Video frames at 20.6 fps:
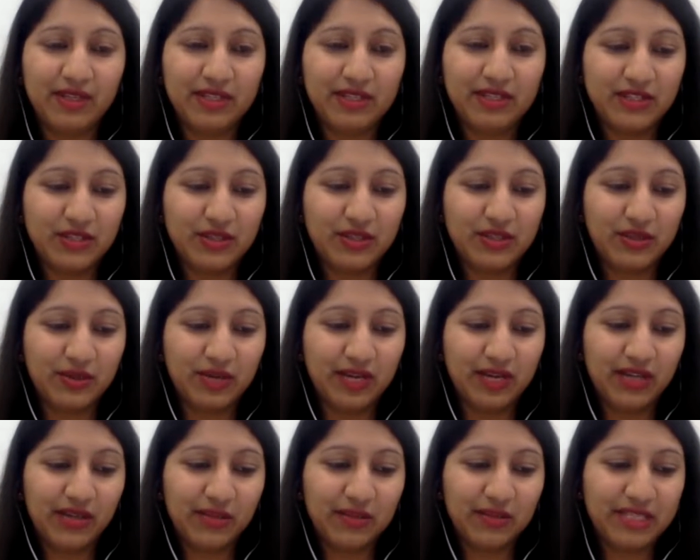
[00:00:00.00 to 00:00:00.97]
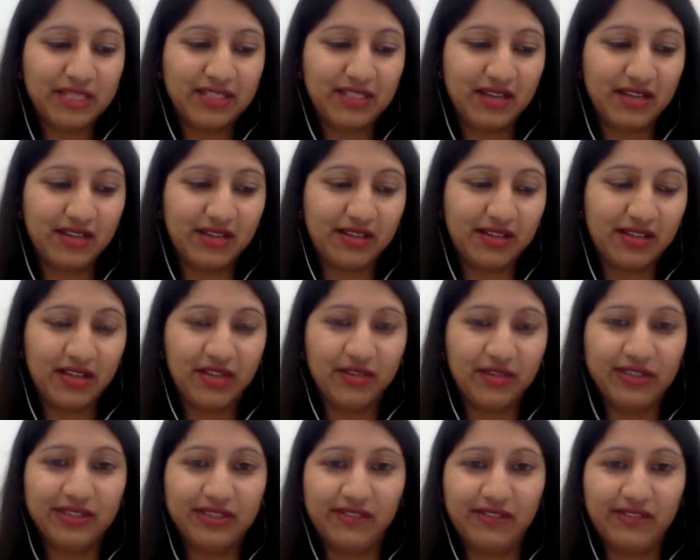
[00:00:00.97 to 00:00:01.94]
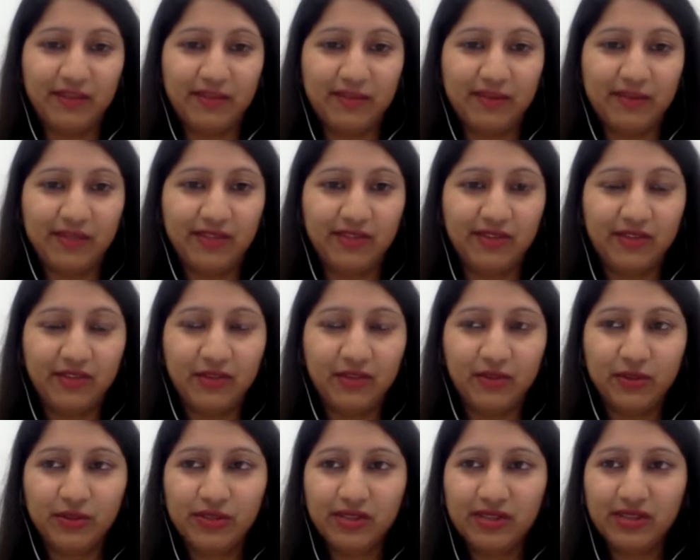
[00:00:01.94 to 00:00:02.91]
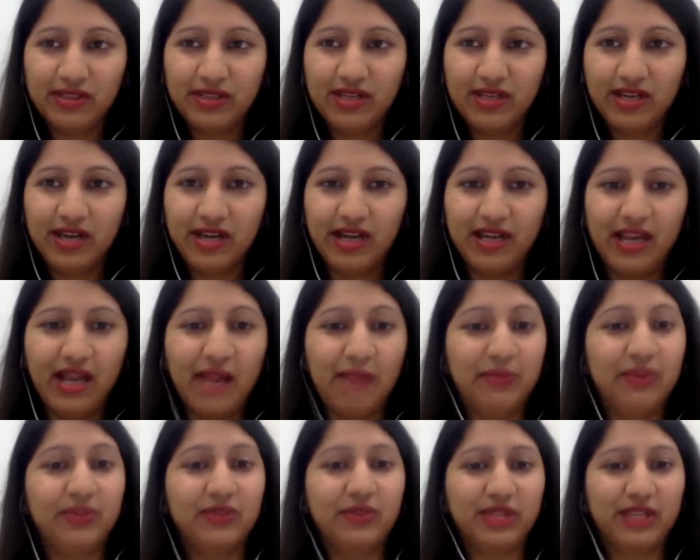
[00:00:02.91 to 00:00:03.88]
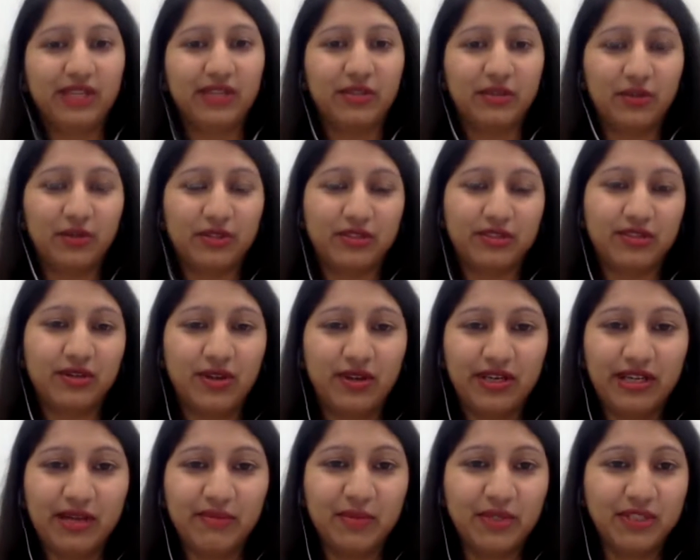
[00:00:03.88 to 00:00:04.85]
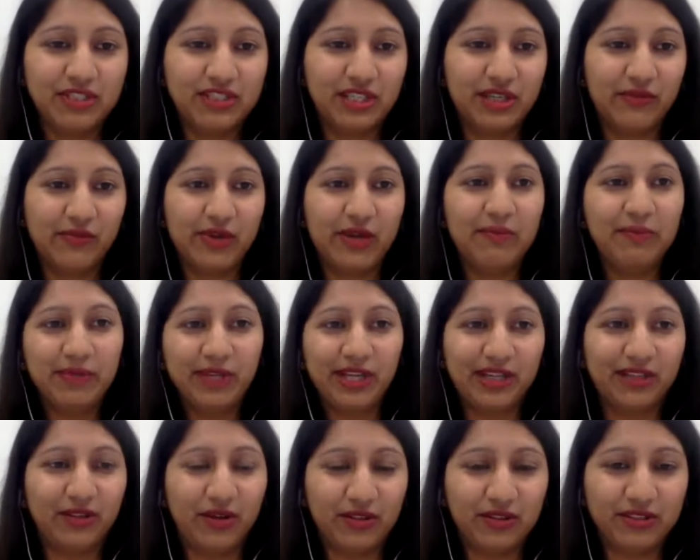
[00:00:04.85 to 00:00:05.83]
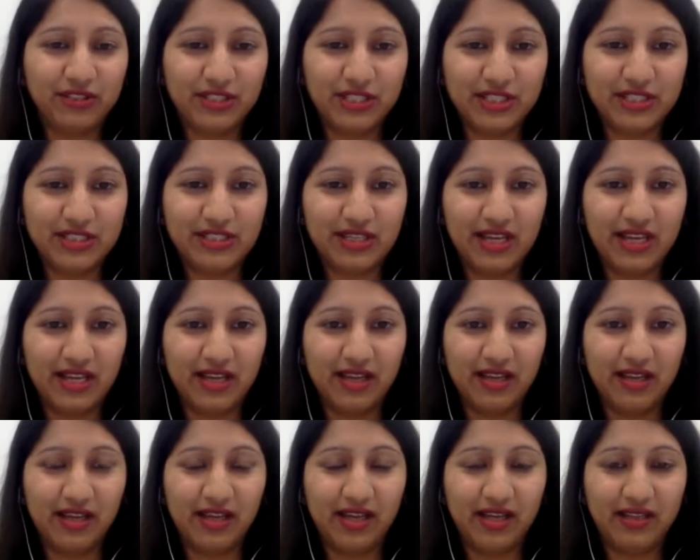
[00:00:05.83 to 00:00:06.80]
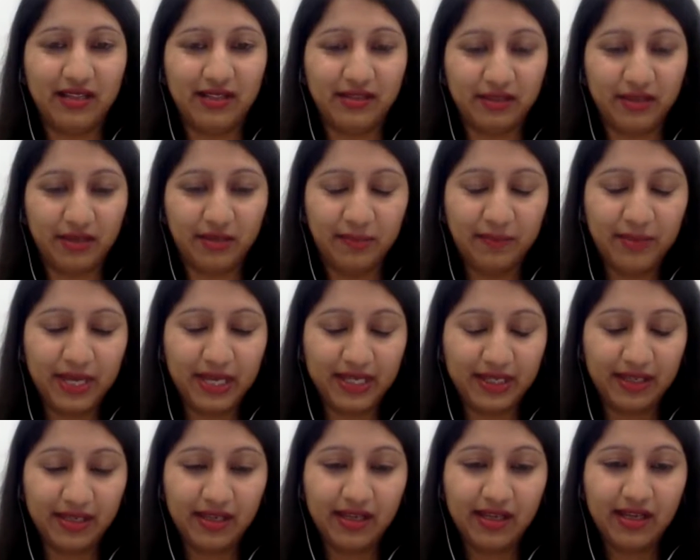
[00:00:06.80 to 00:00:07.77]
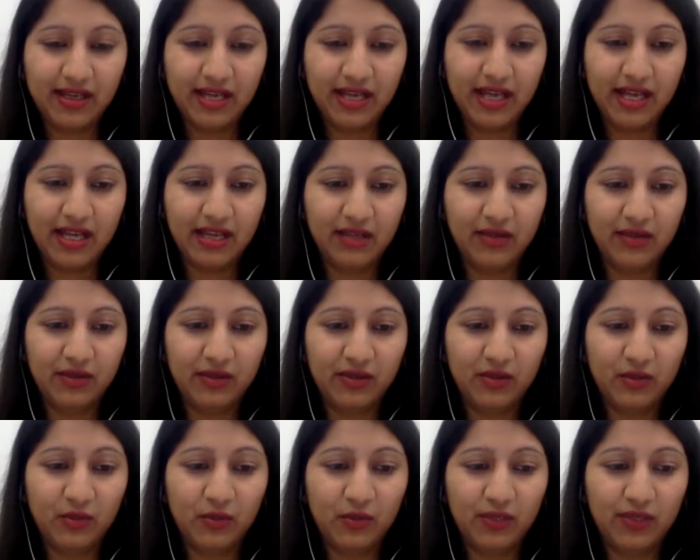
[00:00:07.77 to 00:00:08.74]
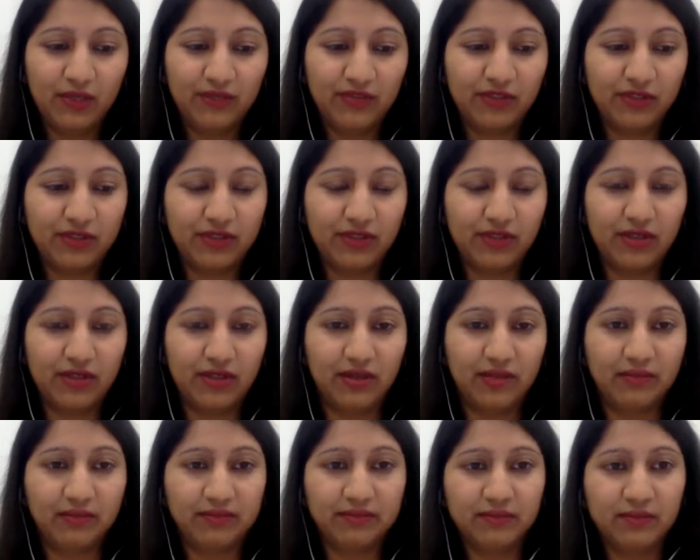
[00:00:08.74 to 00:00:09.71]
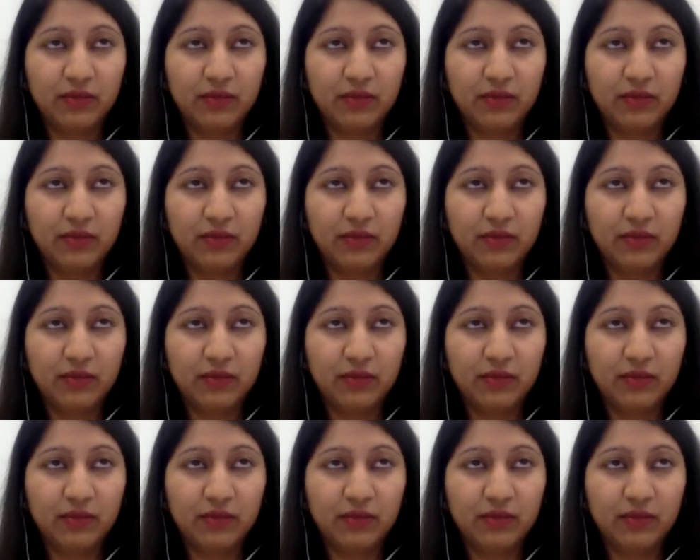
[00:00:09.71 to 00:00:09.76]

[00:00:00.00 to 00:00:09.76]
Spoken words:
So I got my start in Android development in school. I happened to take a course called Emerging Web Technologies at Penn. And one of the